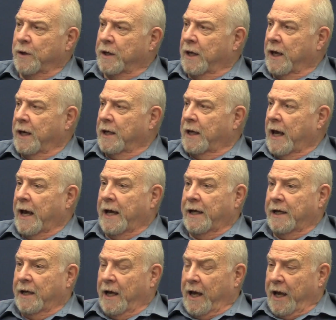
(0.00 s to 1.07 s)

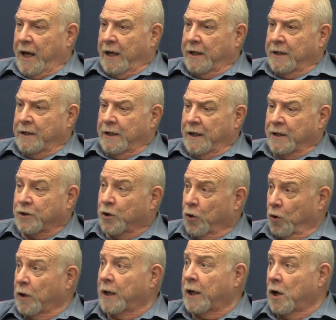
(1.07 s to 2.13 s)
a
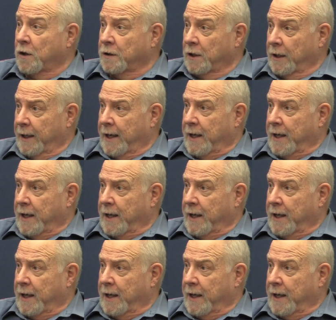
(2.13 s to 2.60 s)
curling on the lake.